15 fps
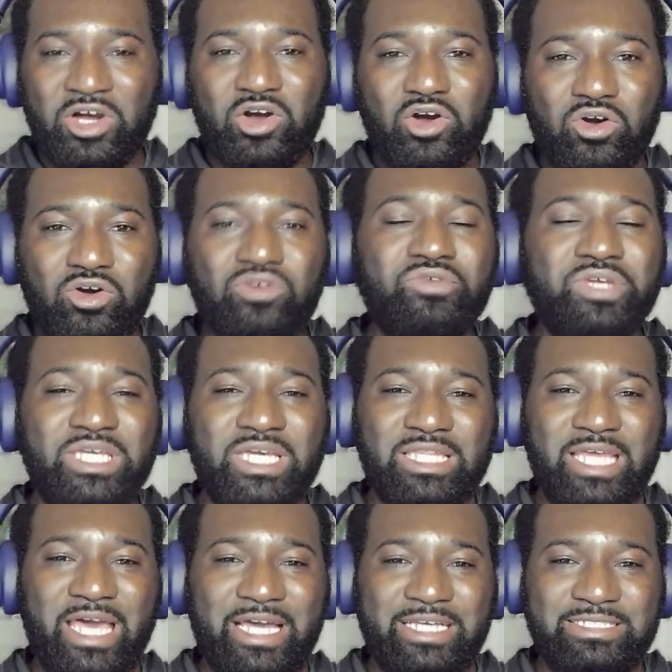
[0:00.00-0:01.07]
or we can
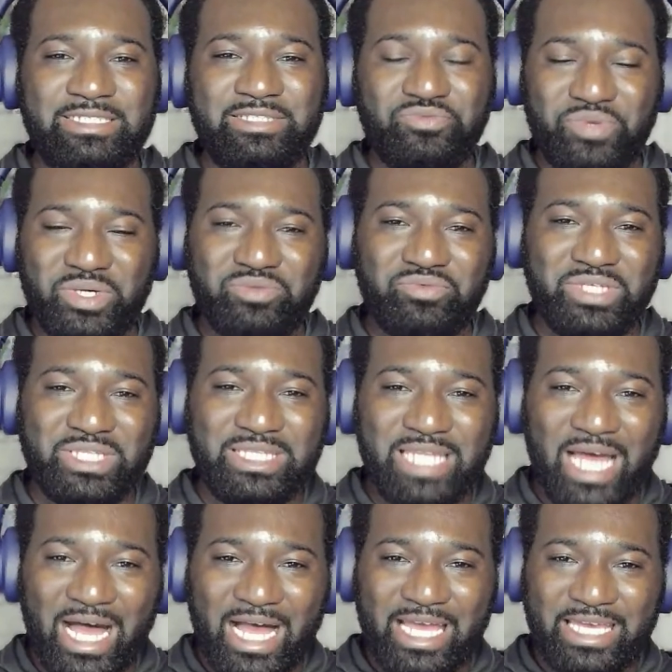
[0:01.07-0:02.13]
exit when we
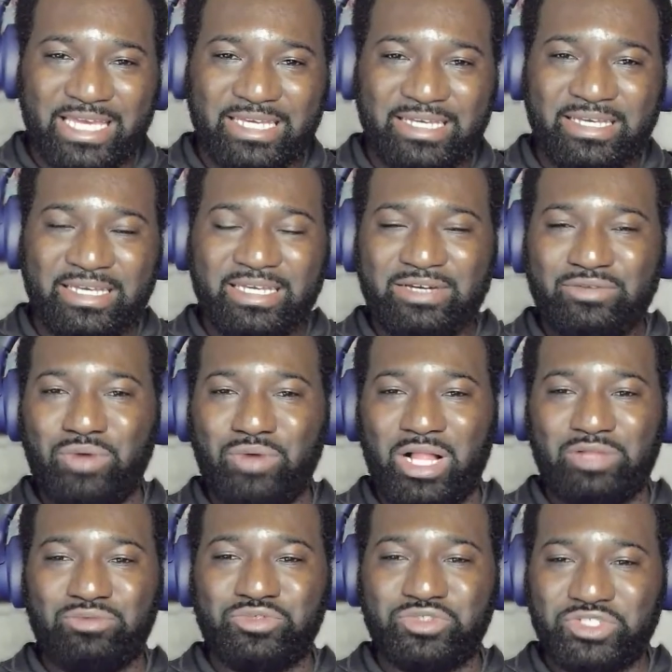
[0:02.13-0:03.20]
die
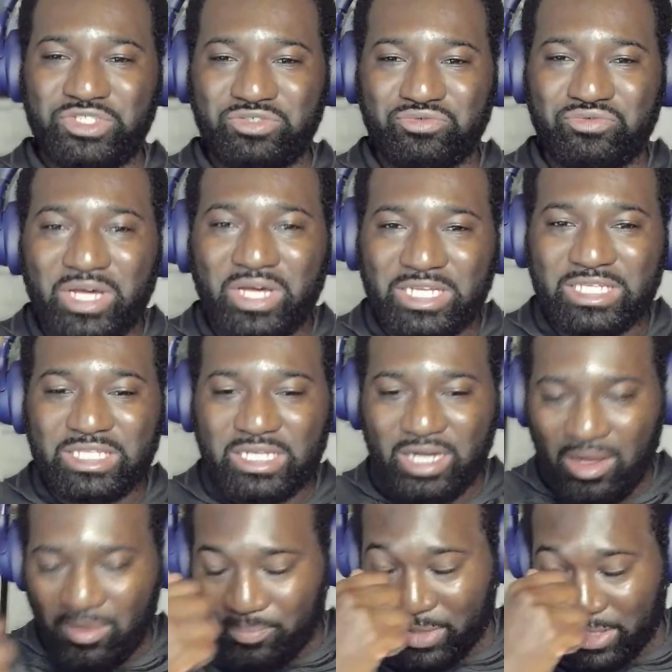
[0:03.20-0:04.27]
while we're still running the
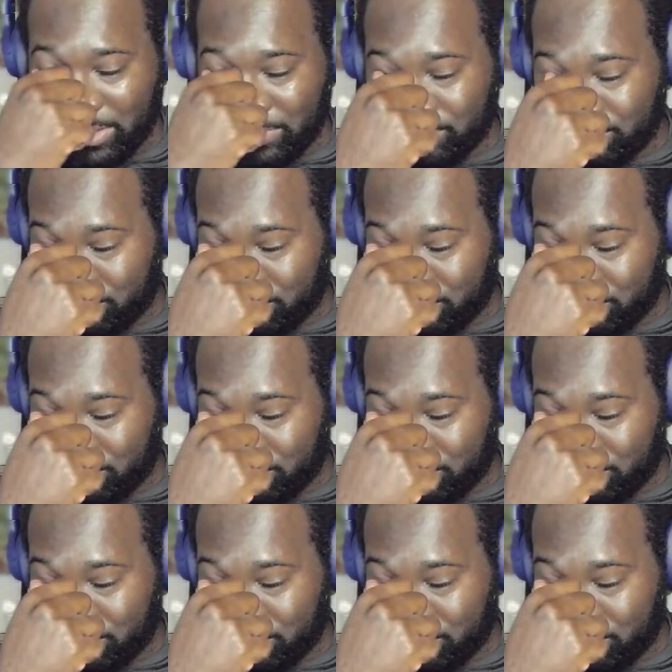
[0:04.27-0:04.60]
company.